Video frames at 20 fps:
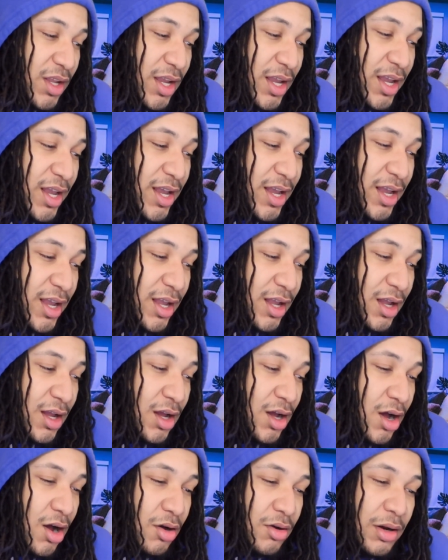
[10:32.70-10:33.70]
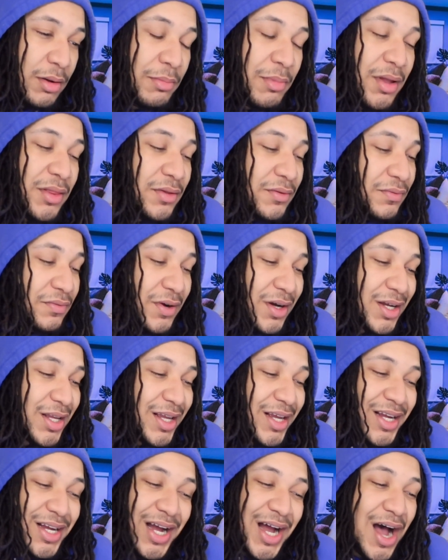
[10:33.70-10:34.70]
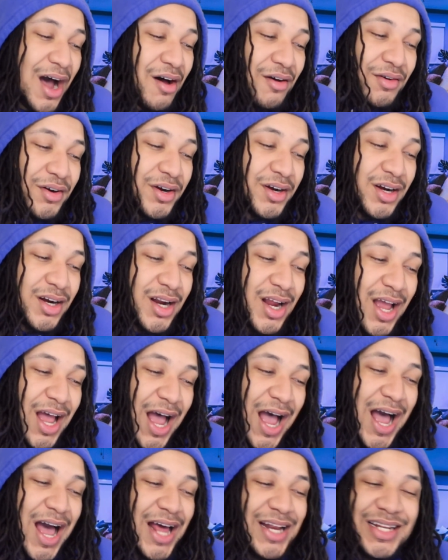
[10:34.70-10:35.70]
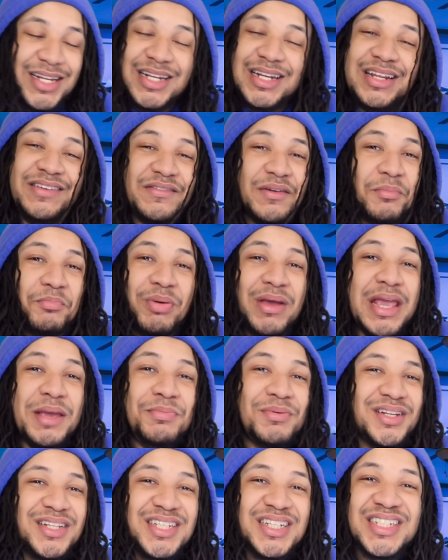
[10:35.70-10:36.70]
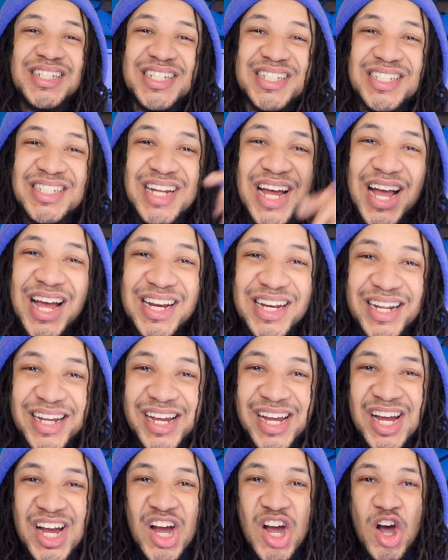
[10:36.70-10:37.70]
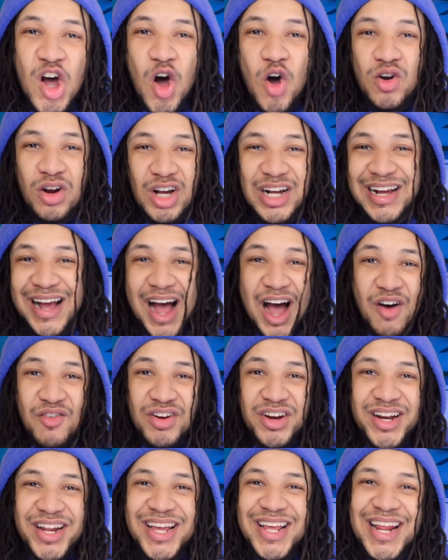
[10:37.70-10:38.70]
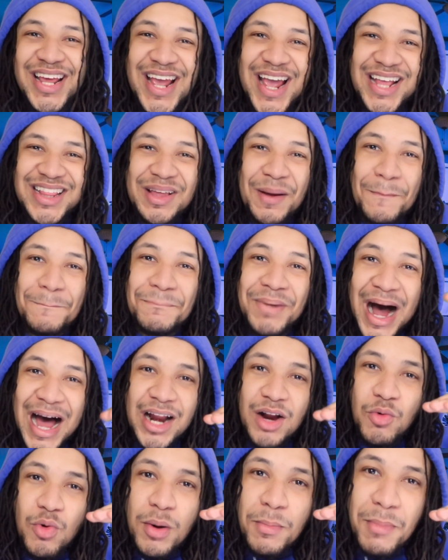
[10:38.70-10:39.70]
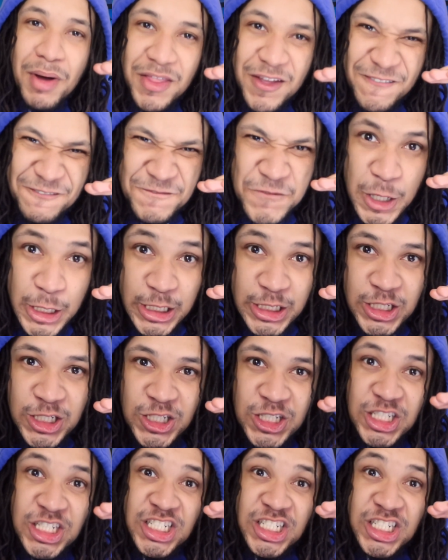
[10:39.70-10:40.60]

And on the motherfucking counter, I didn't even peep it to just not, nigga. On the counter, nigga, they had the bottom of motherfucking